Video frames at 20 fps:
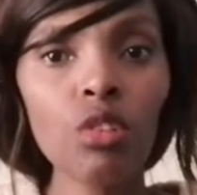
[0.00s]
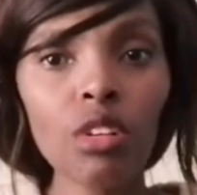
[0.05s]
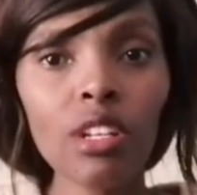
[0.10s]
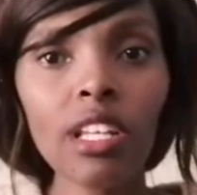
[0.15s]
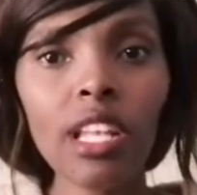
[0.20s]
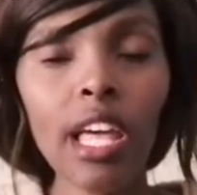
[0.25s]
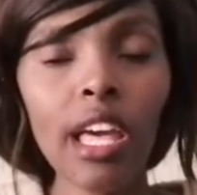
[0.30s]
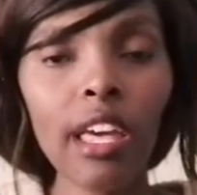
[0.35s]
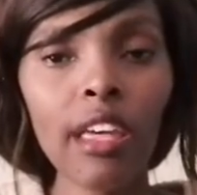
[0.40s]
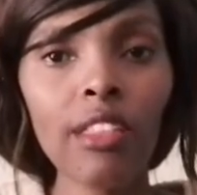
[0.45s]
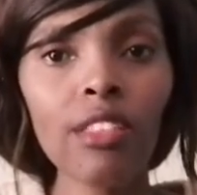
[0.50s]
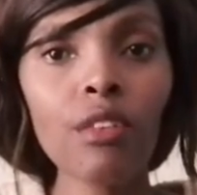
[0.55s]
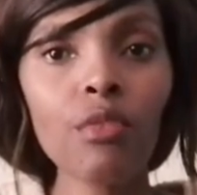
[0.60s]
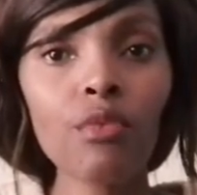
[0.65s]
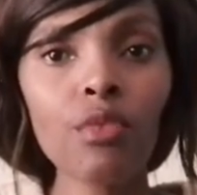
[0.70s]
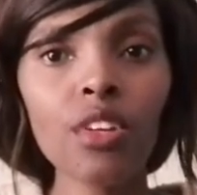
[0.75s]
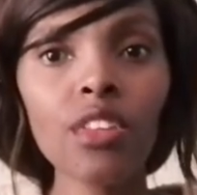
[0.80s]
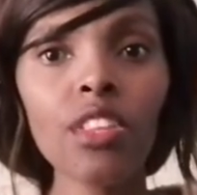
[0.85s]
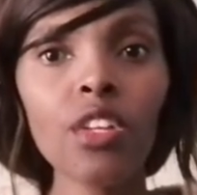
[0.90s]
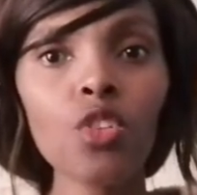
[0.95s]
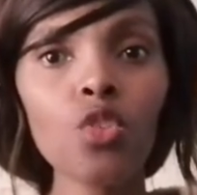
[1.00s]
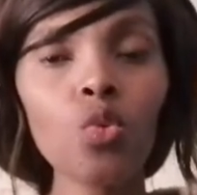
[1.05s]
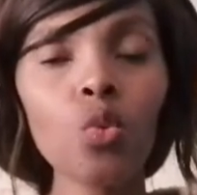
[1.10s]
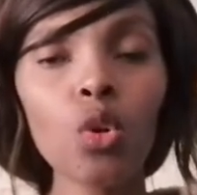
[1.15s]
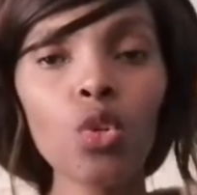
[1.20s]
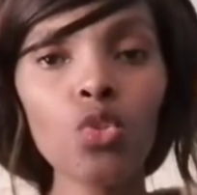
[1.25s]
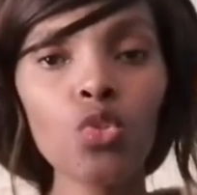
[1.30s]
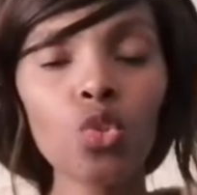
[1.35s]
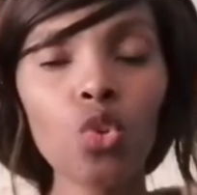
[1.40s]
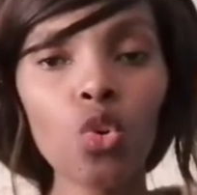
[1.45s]
like the fact that you
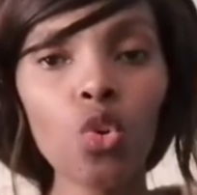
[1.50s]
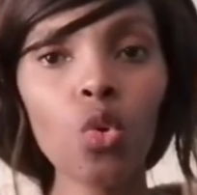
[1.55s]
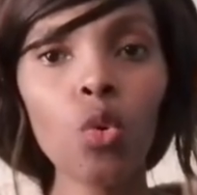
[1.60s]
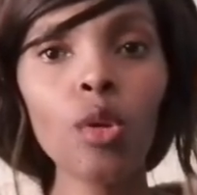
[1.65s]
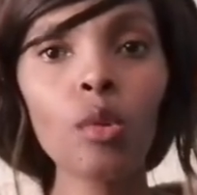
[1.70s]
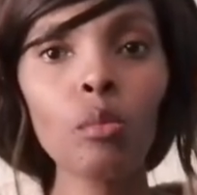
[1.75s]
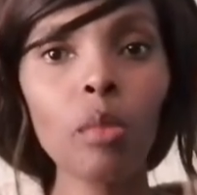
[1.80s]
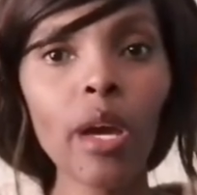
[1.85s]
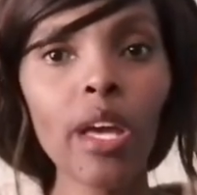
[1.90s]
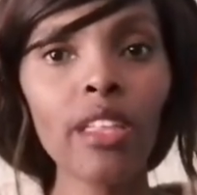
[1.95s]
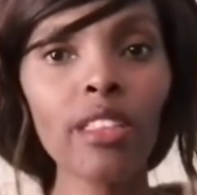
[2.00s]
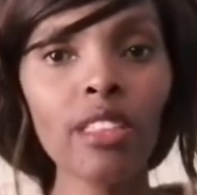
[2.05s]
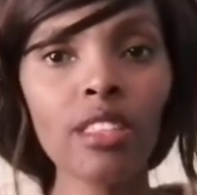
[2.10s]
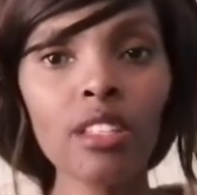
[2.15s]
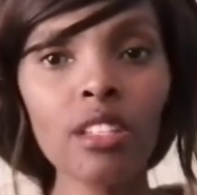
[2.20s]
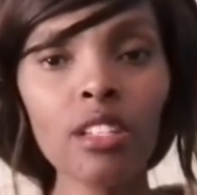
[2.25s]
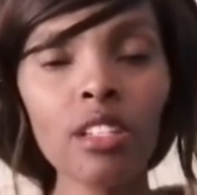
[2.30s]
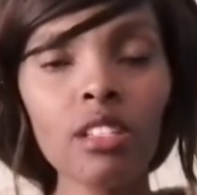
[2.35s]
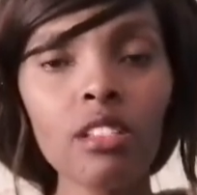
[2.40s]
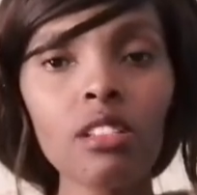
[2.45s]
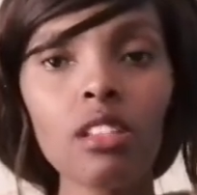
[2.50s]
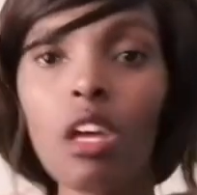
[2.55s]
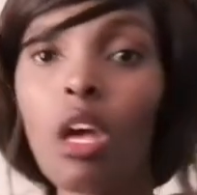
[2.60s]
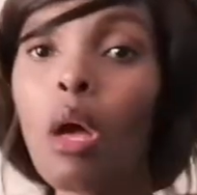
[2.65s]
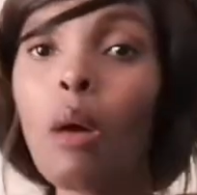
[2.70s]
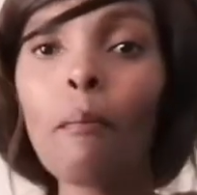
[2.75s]
want to go and buy this,